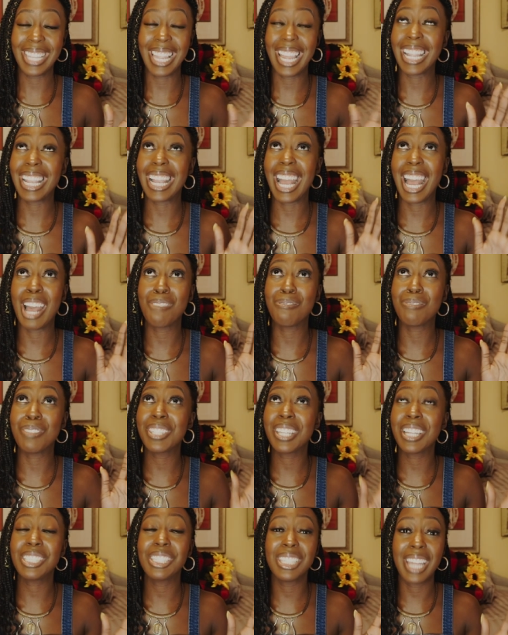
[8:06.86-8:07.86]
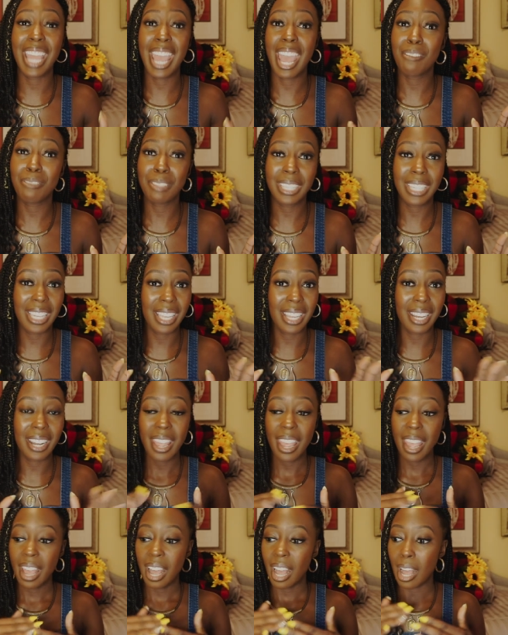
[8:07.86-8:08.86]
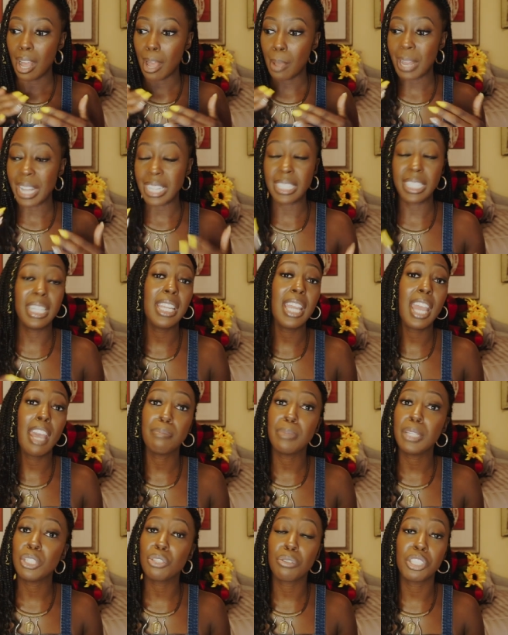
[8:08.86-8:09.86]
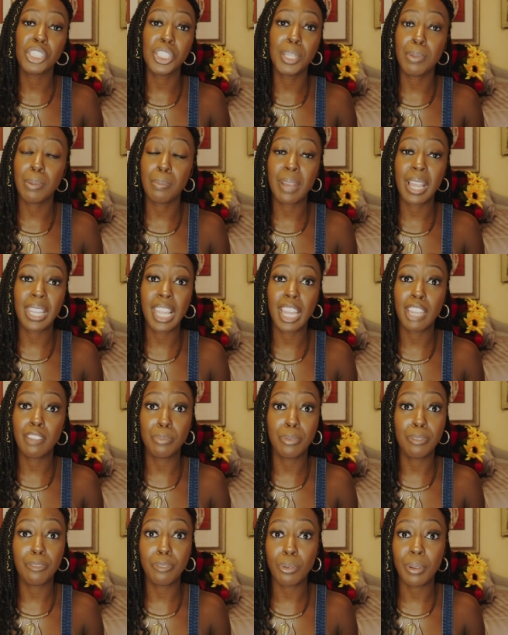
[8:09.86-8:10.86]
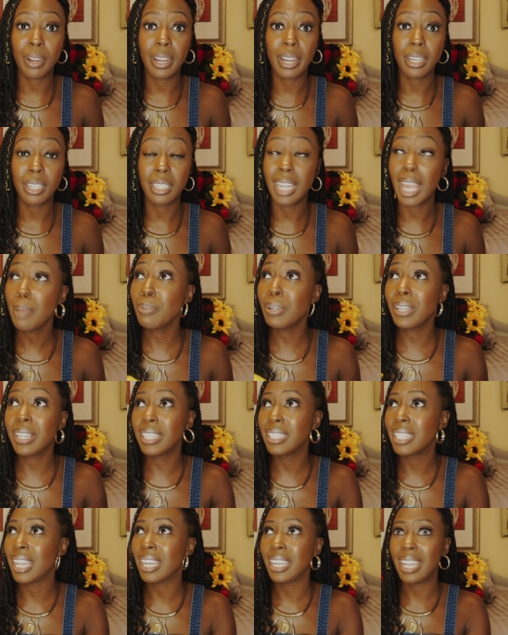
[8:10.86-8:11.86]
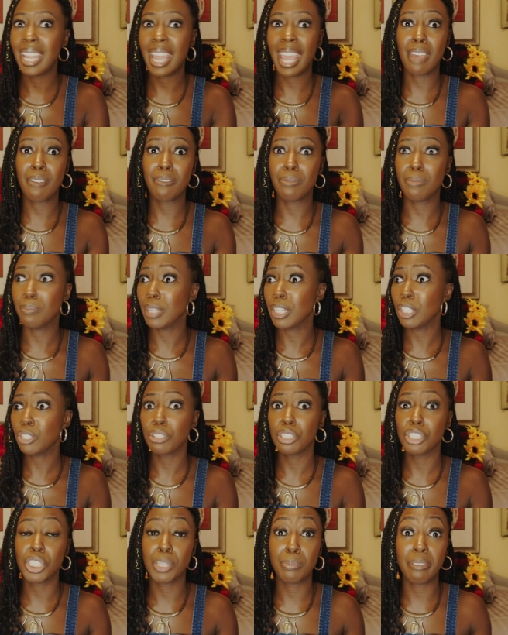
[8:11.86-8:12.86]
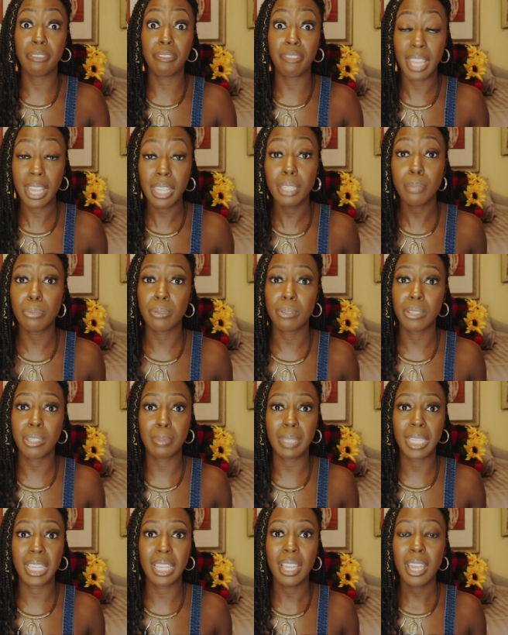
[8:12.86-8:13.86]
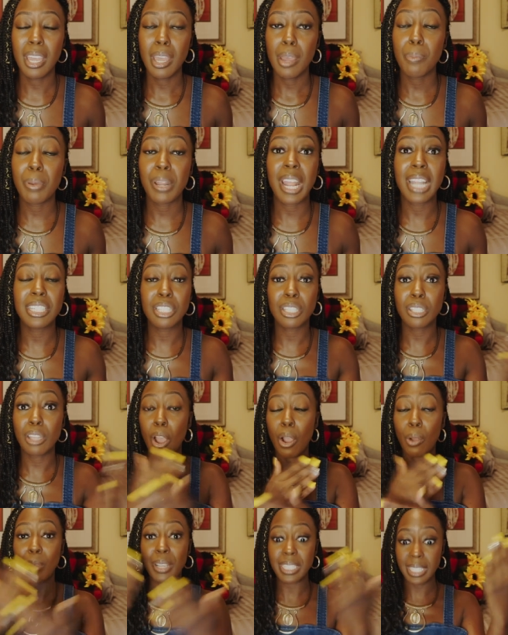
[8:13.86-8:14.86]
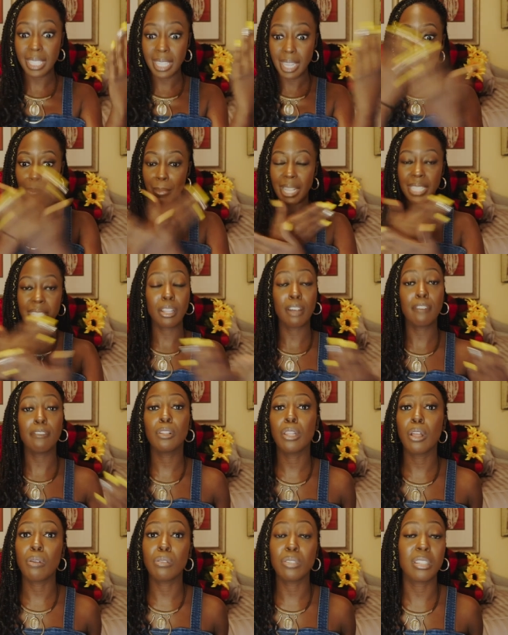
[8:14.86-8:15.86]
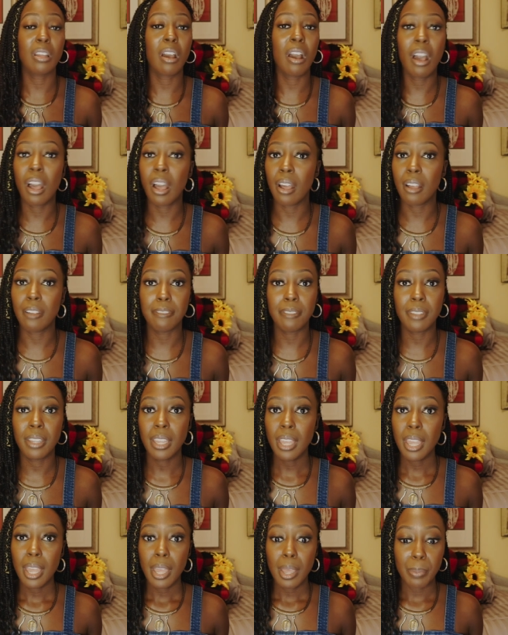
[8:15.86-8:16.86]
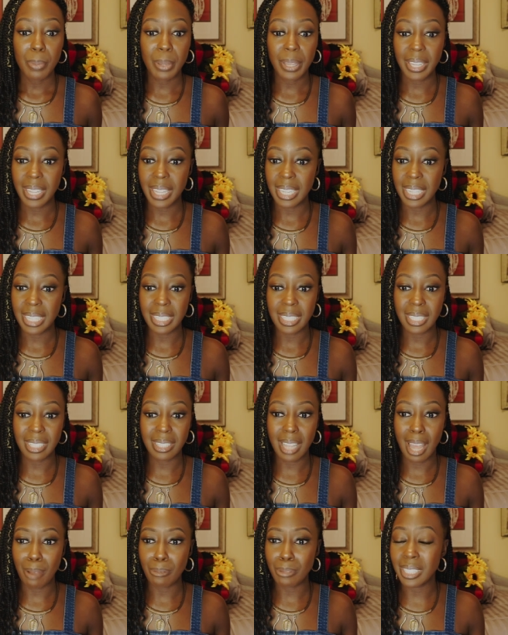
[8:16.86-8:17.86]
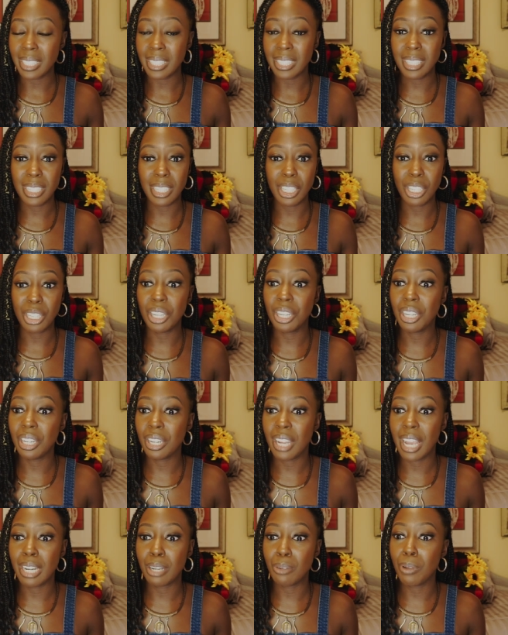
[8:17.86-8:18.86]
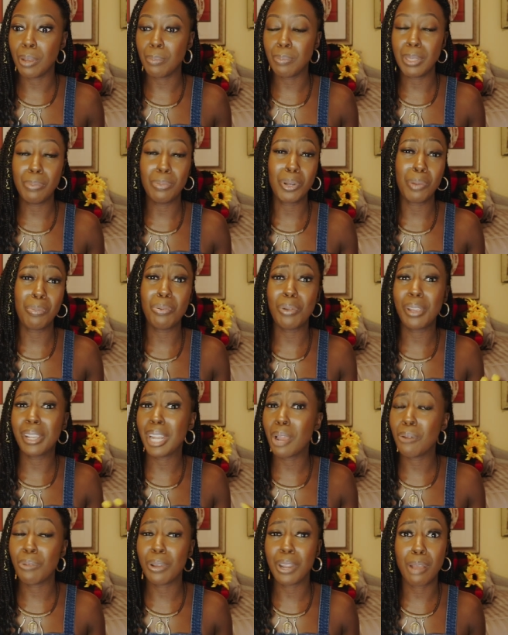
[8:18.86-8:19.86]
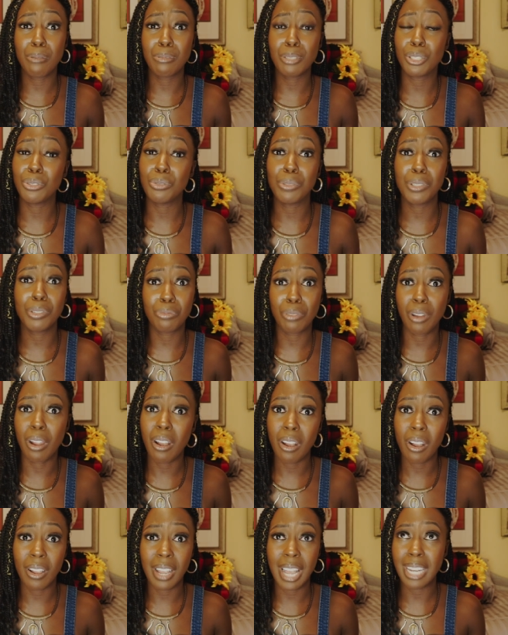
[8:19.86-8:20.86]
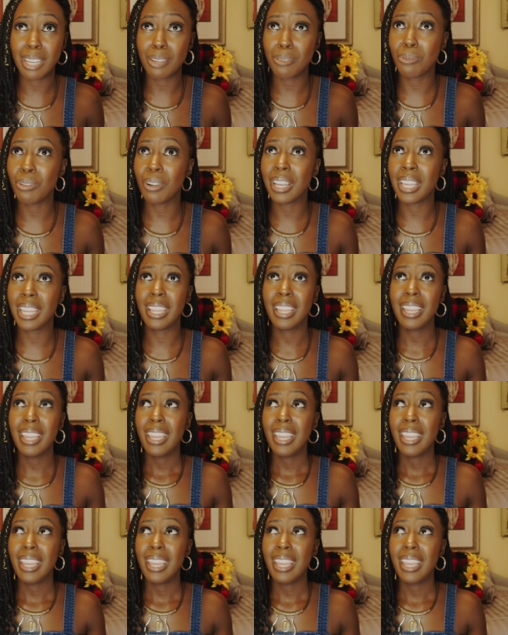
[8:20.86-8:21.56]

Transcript: Like I'm such an advocate. Um, I didn't have mentorship in my life before, not because I didn't have mentorship available to me, but I just always kept myself closed off because I was insecure. I didn't want people to point out what I was doing wrong. I didn't want